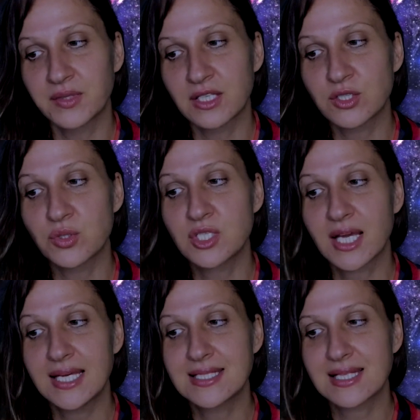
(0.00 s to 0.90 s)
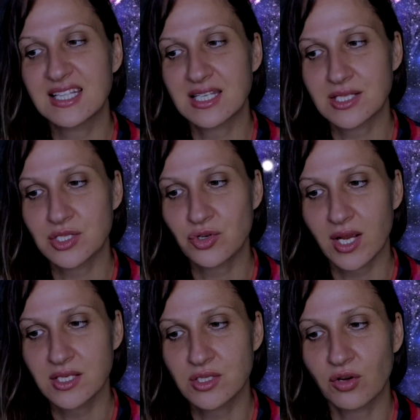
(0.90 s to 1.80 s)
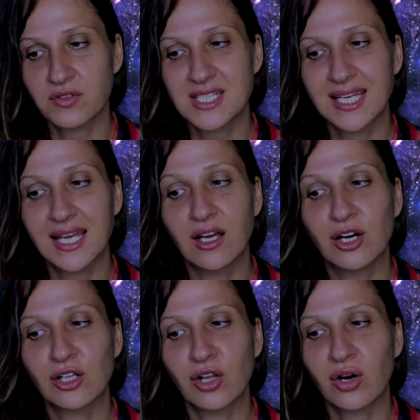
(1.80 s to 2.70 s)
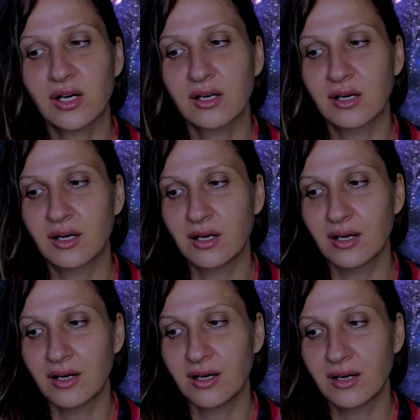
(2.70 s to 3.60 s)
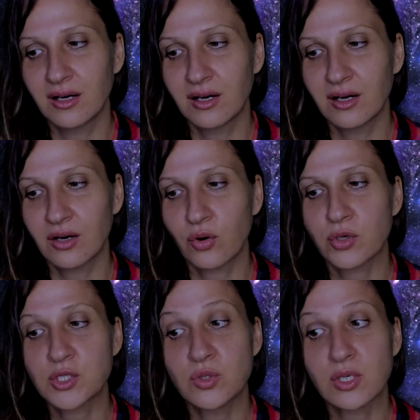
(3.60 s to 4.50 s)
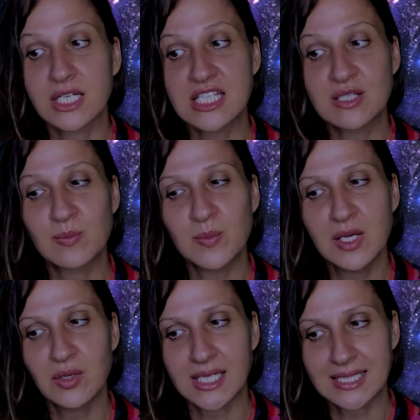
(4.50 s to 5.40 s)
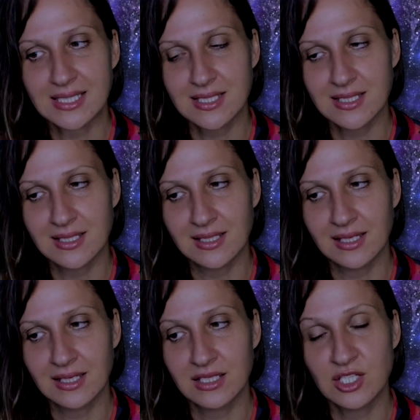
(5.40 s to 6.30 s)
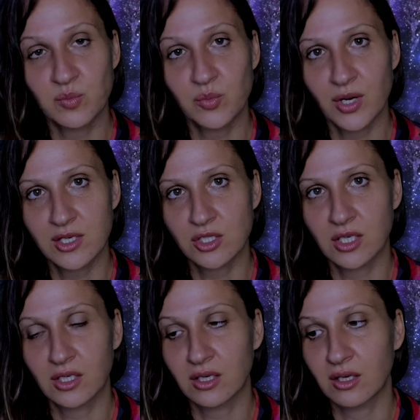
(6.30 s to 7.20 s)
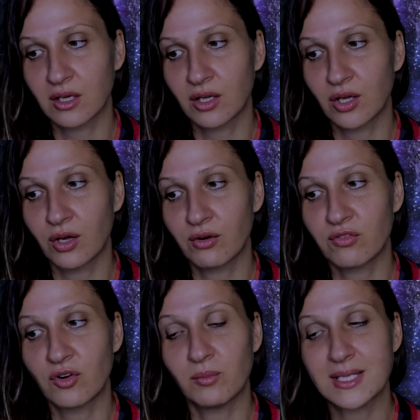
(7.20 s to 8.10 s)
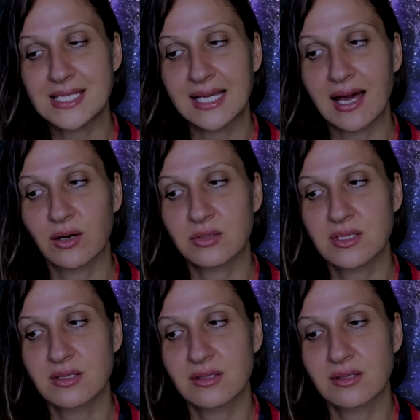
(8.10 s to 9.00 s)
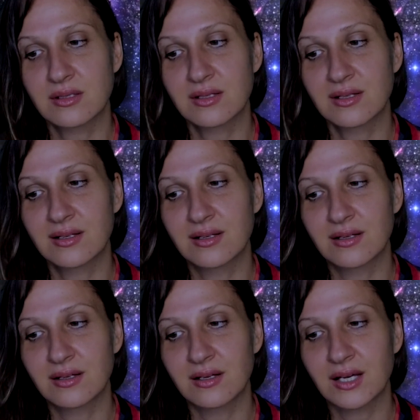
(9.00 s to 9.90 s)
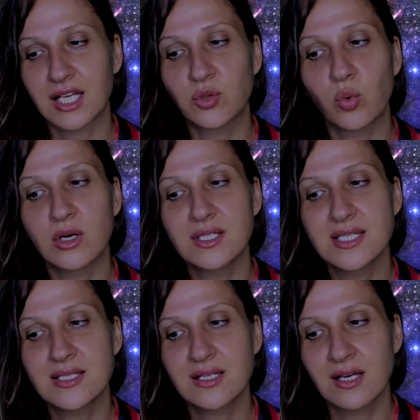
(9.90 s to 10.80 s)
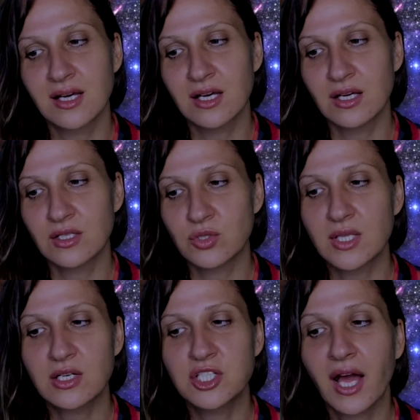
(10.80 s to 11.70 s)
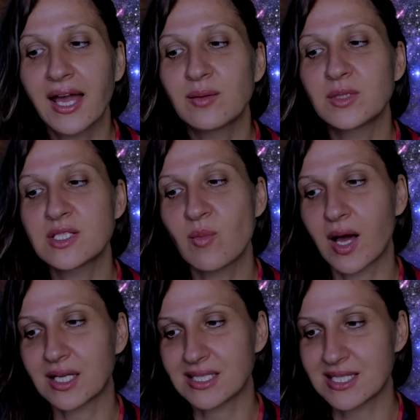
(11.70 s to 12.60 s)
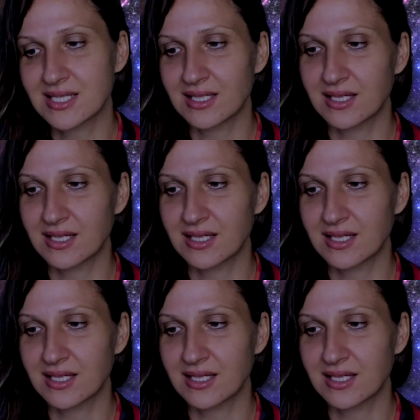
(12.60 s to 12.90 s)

to taste the stress of ticking clock, or to experience depression from missing out. It was, to their timeless minds,